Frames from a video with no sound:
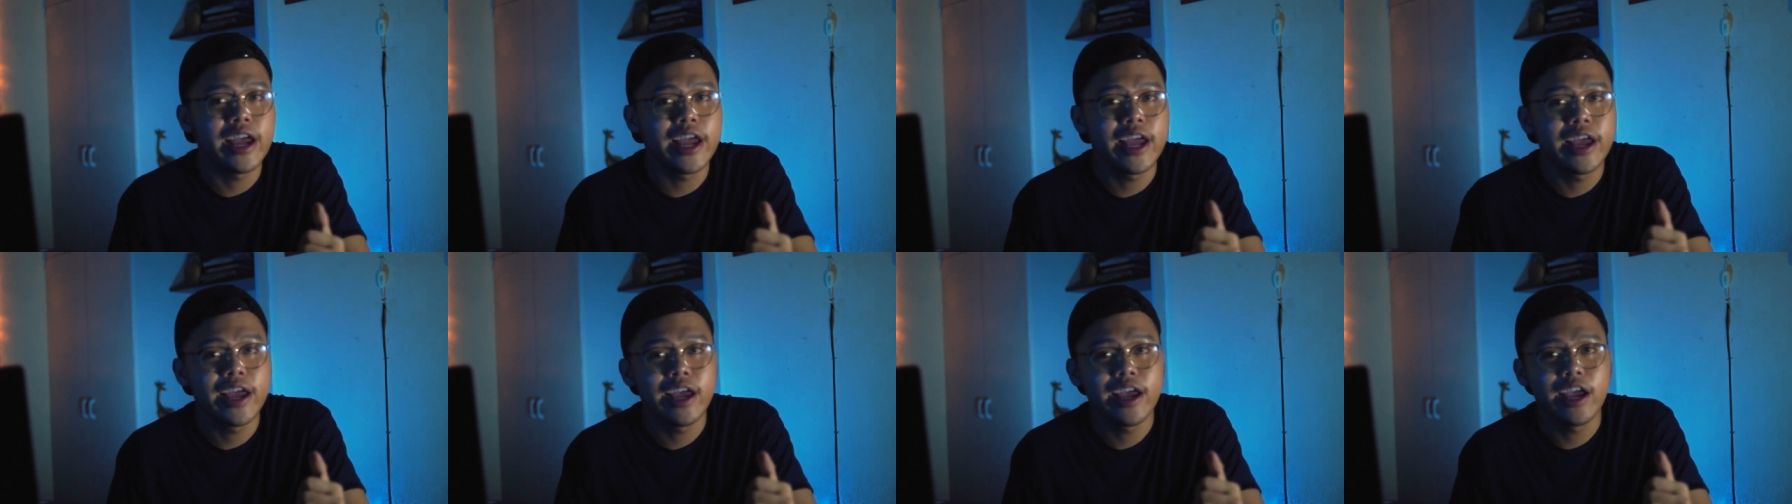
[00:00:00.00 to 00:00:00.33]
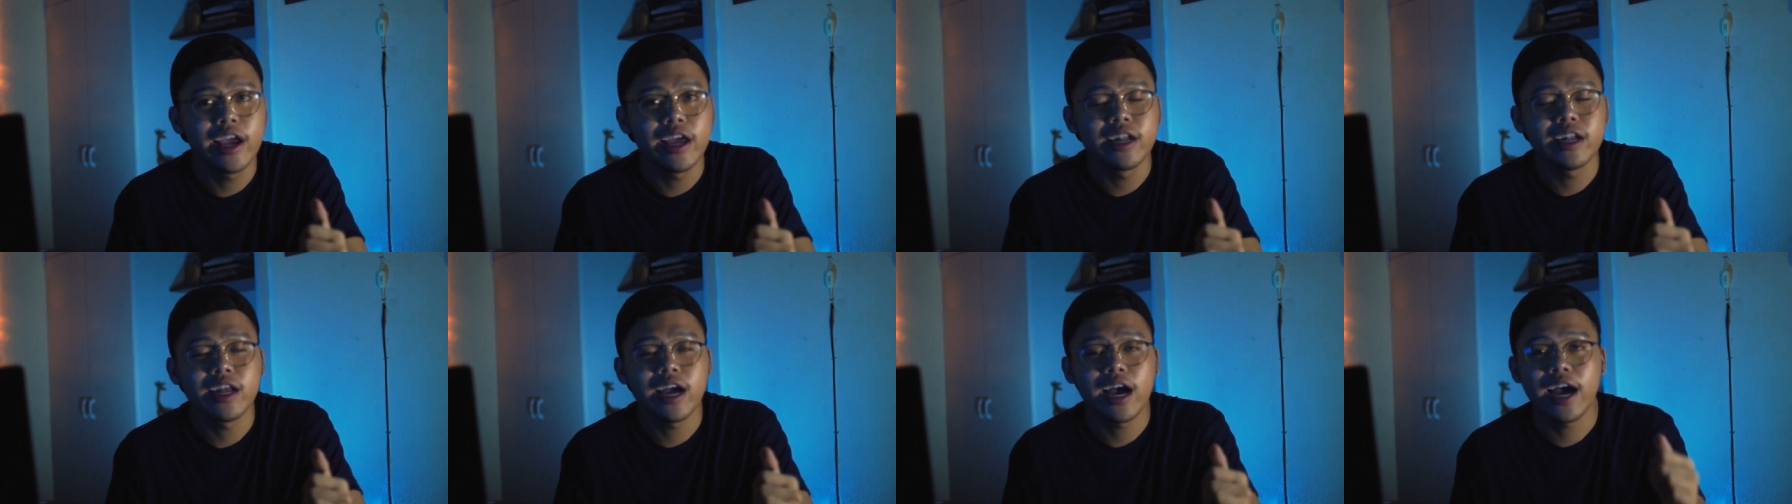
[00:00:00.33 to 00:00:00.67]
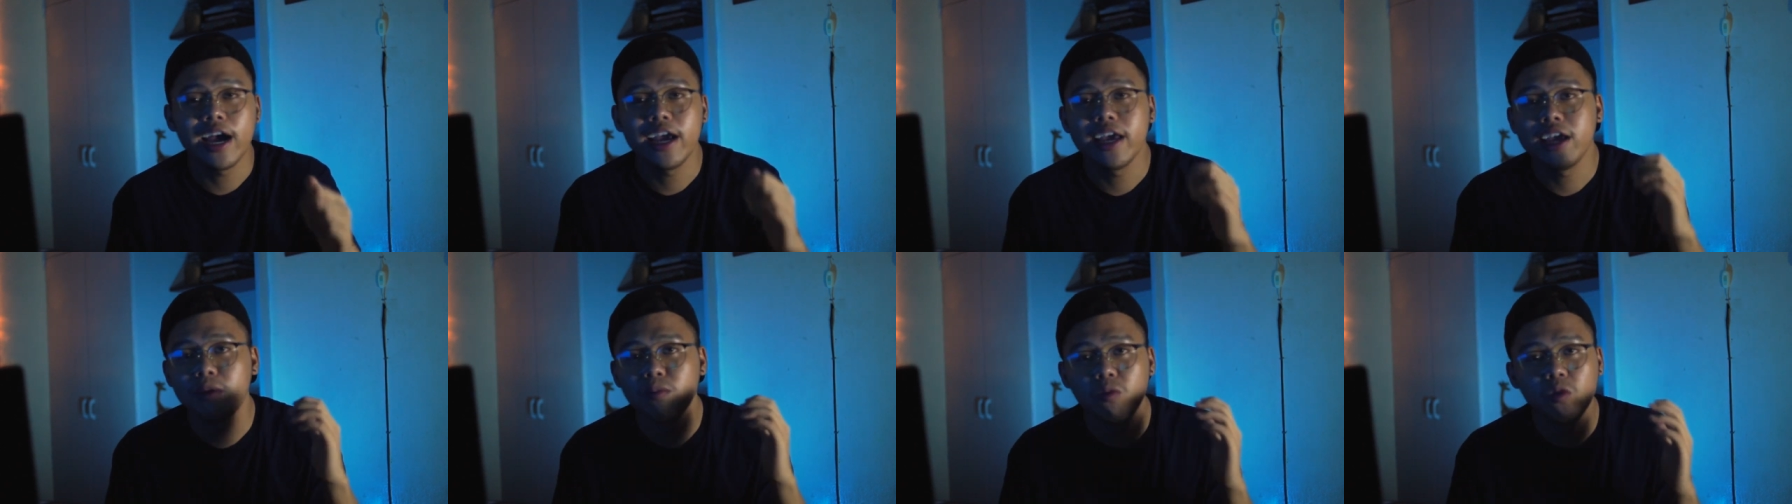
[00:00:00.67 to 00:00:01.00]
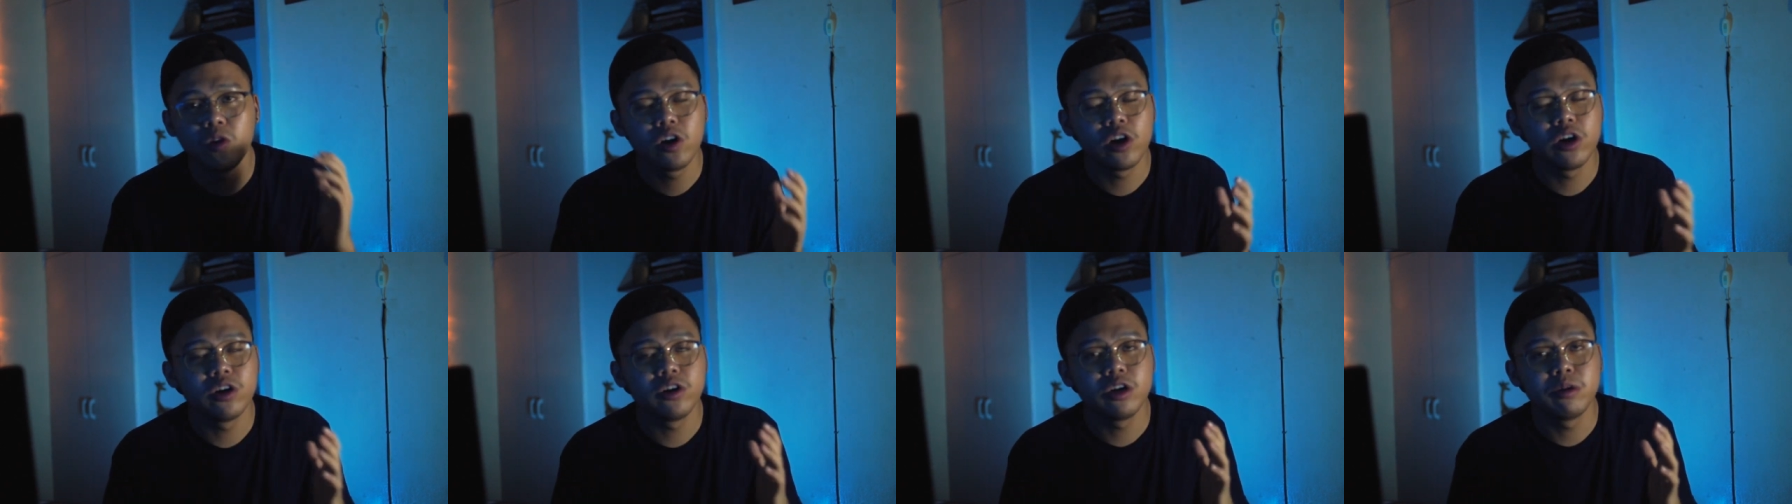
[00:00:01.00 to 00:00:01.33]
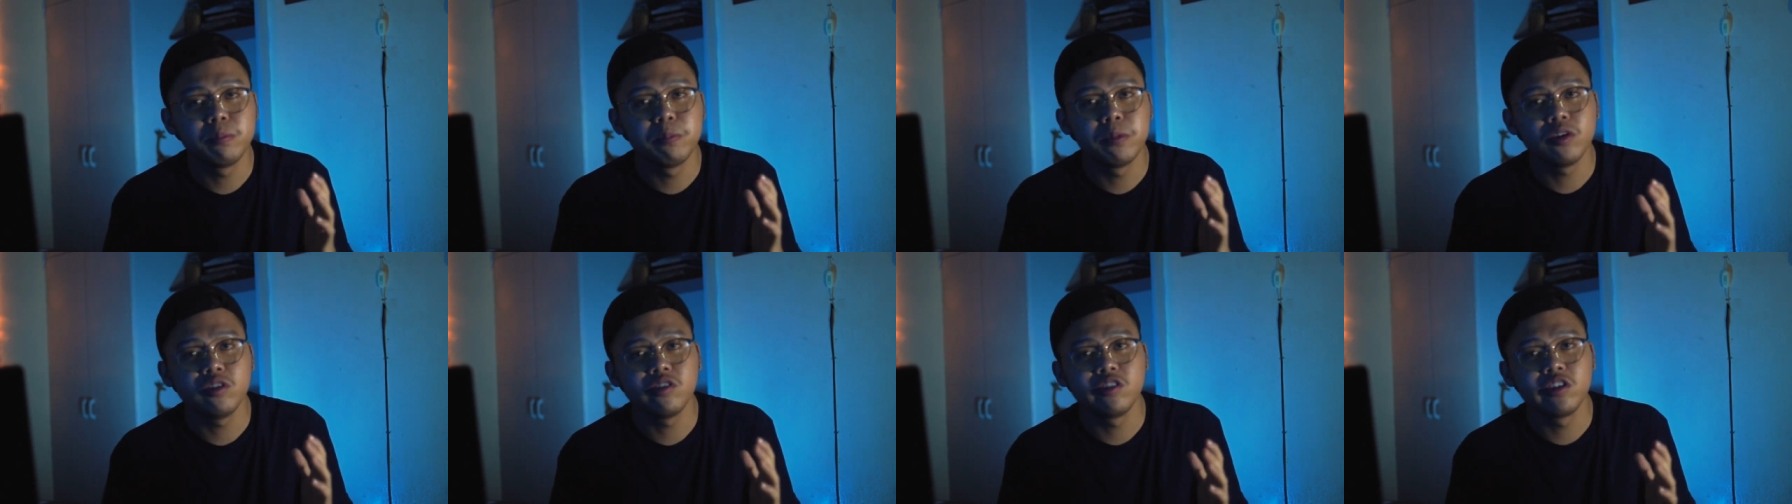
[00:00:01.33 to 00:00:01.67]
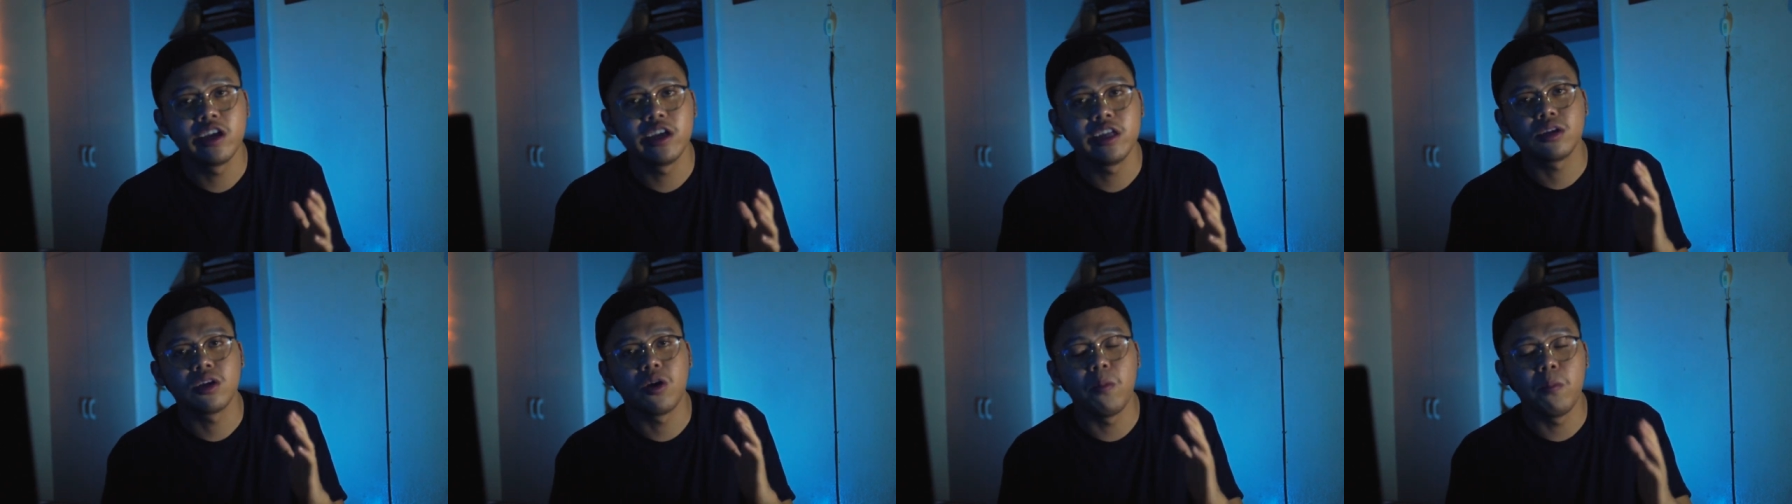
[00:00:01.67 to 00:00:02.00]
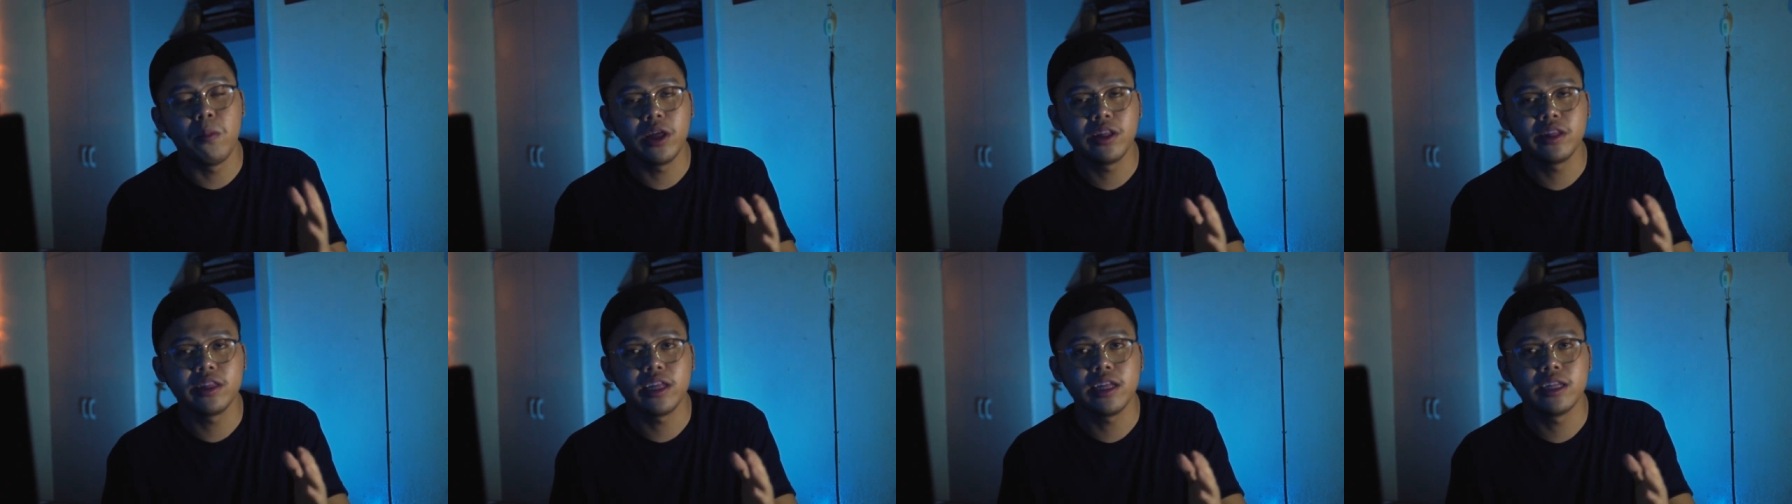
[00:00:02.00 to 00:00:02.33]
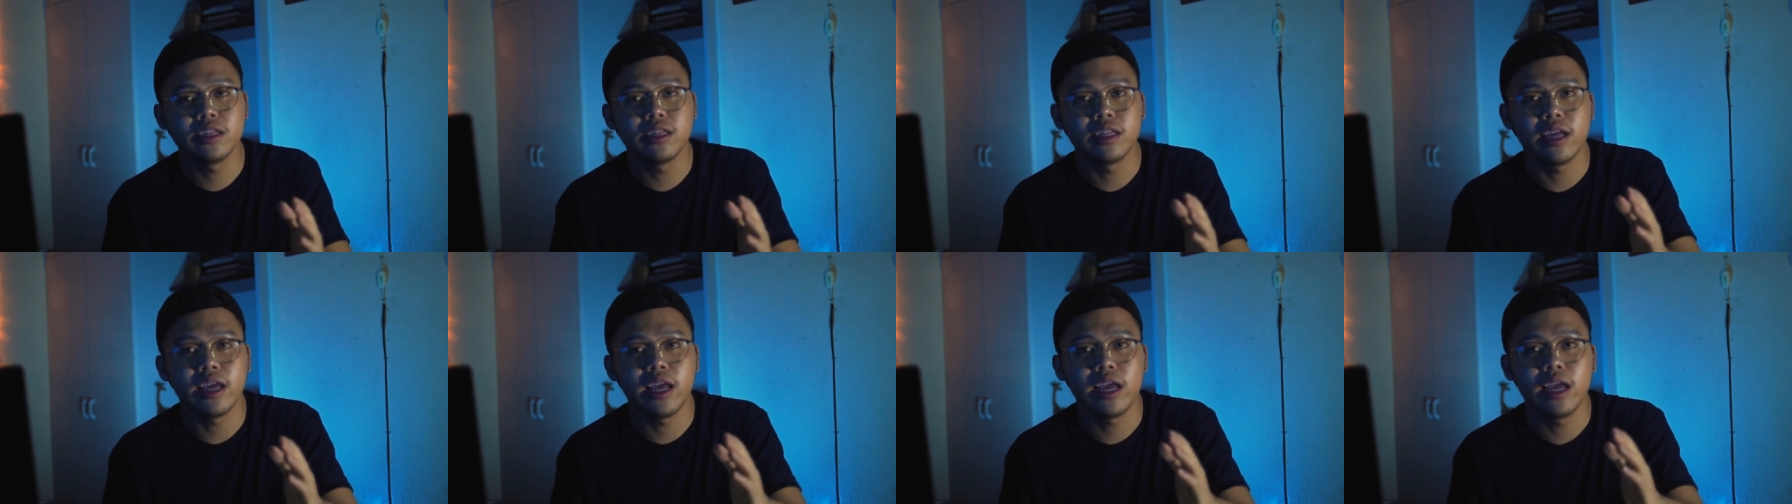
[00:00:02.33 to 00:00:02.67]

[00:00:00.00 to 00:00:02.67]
and I am 100% committed